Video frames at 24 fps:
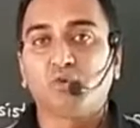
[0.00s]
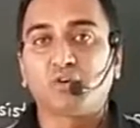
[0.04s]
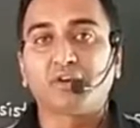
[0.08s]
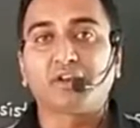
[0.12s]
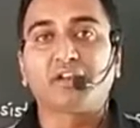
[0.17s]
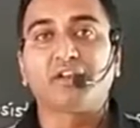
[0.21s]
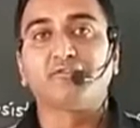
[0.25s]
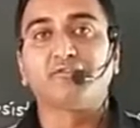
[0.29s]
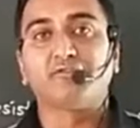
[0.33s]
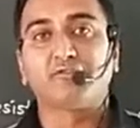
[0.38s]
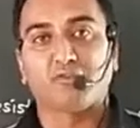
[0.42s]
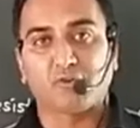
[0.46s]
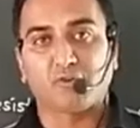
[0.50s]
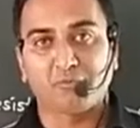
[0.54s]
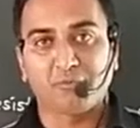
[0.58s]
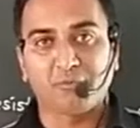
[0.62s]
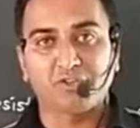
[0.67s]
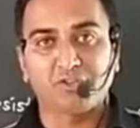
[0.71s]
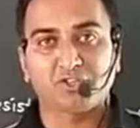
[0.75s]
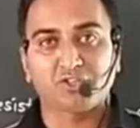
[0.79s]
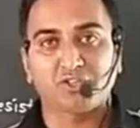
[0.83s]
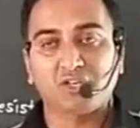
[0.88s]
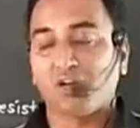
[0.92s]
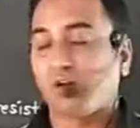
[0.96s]

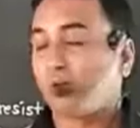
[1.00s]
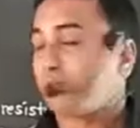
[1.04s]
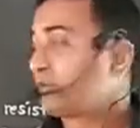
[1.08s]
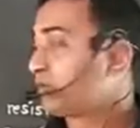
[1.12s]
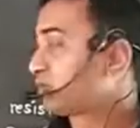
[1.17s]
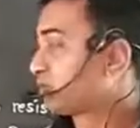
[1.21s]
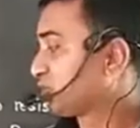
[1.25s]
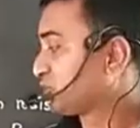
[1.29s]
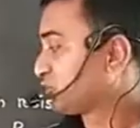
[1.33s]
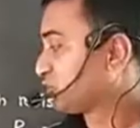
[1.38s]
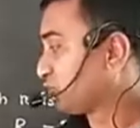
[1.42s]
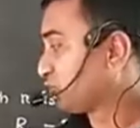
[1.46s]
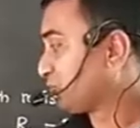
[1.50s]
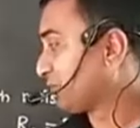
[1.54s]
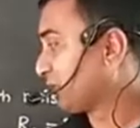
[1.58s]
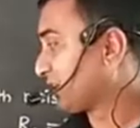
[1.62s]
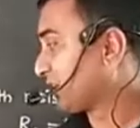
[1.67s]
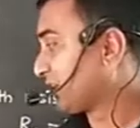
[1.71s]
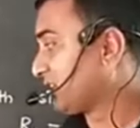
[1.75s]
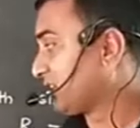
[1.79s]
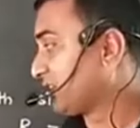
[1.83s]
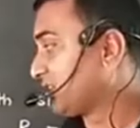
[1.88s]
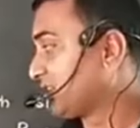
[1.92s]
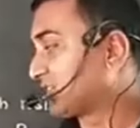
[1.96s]
information about the
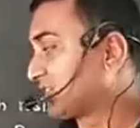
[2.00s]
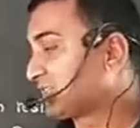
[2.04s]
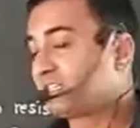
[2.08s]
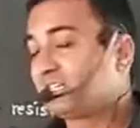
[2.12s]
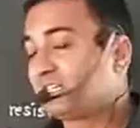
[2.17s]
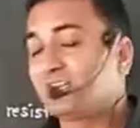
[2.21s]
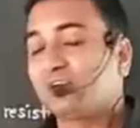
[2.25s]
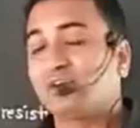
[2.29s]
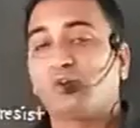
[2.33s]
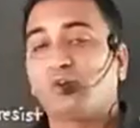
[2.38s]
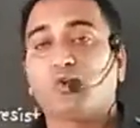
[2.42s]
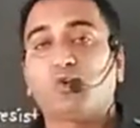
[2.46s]
superconductor,